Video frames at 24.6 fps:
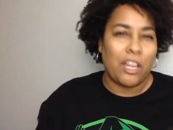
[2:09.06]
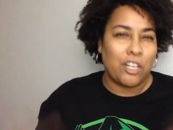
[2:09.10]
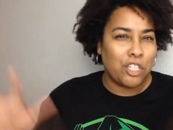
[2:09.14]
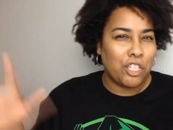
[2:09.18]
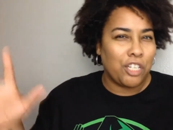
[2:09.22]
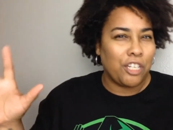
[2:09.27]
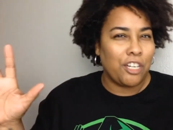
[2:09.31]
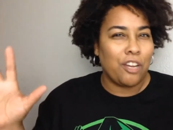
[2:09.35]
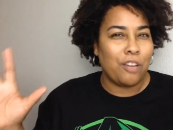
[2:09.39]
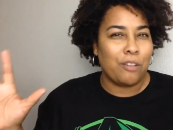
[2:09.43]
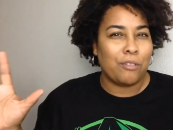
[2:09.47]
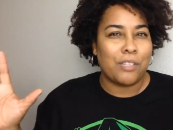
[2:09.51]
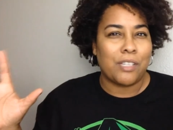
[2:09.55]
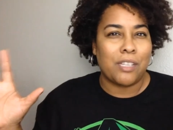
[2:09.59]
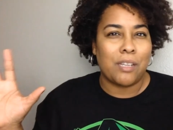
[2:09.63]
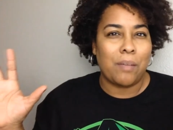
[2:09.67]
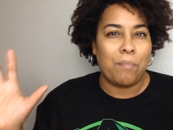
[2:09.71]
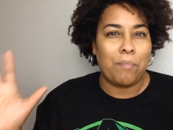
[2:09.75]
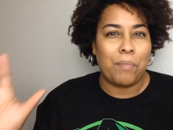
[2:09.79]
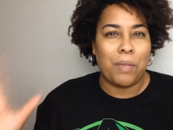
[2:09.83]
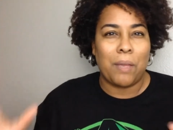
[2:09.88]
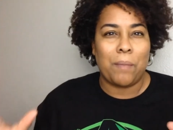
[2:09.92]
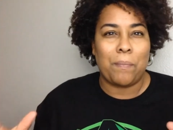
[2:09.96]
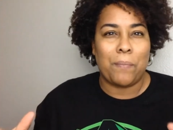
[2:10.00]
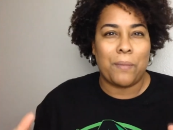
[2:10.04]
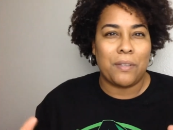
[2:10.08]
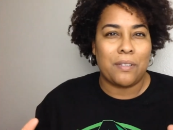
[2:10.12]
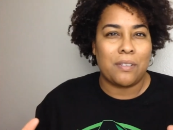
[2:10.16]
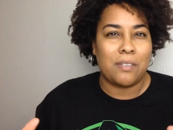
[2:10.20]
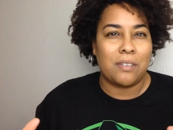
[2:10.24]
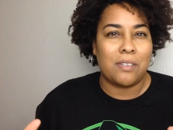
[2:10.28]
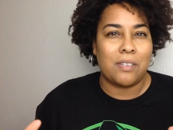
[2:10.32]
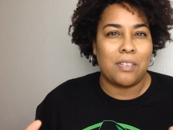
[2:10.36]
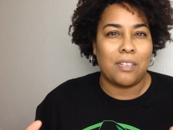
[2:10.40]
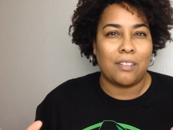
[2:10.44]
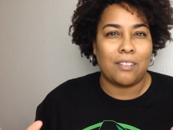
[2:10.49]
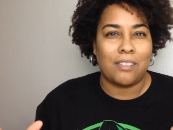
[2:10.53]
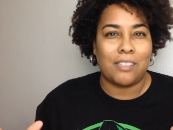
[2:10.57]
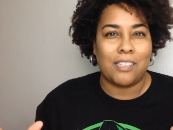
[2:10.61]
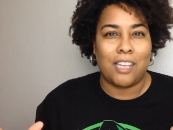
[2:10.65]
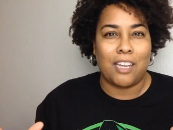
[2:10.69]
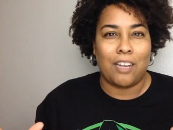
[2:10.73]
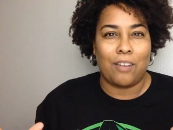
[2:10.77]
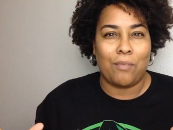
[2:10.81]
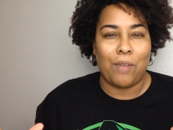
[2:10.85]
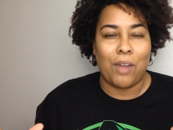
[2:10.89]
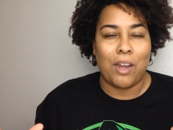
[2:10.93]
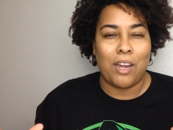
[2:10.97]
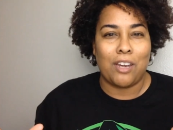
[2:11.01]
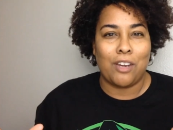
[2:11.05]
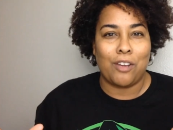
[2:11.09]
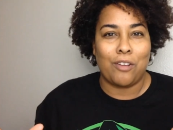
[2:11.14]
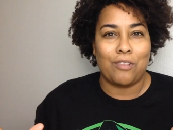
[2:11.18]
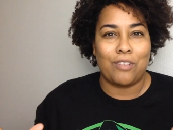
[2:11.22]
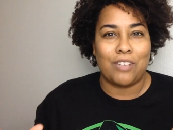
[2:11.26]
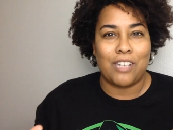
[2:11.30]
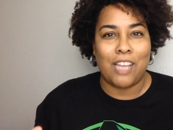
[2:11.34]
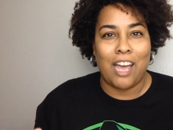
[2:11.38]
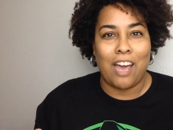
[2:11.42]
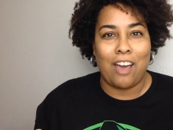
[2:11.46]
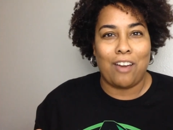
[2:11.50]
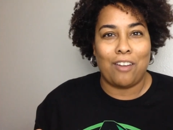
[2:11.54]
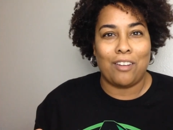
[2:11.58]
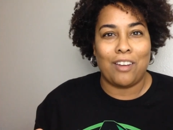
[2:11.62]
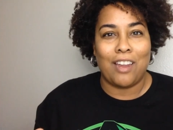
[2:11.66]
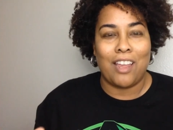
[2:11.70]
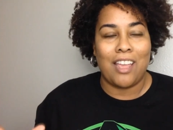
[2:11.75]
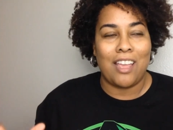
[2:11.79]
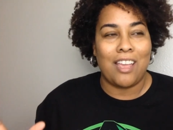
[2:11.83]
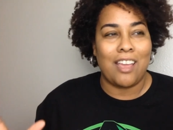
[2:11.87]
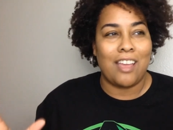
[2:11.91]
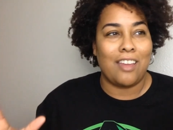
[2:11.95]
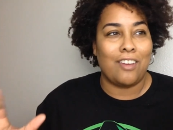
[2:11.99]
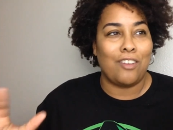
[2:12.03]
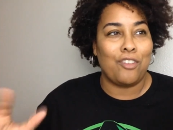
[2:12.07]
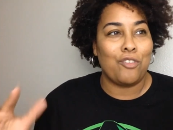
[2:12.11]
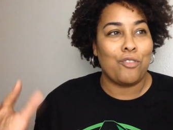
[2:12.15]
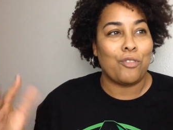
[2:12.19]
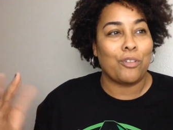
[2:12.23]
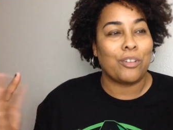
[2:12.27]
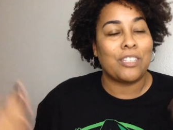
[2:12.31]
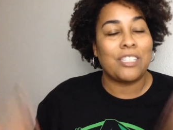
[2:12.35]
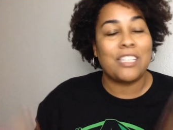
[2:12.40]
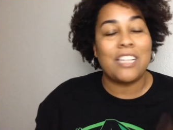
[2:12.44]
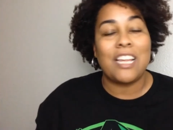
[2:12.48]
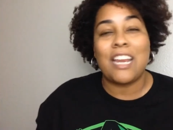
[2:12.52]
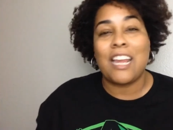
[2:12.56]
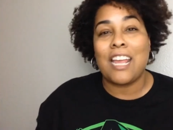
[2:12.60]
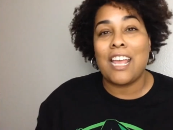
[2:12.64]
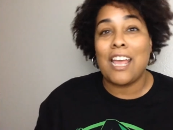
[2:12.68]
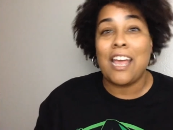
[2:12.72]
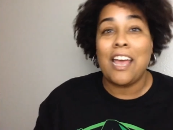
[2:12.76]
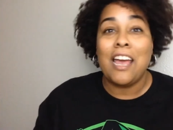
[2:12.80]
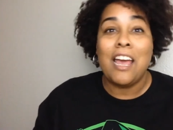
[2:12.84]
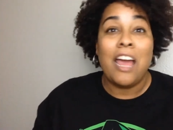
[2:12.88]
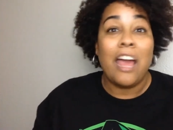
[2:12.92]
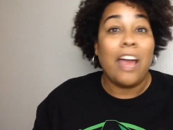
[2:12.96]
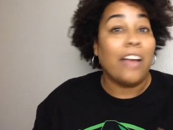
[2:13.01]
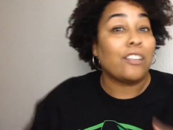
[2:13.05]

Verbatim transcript: and she knows some big business deal is getting ready to go down in New York City.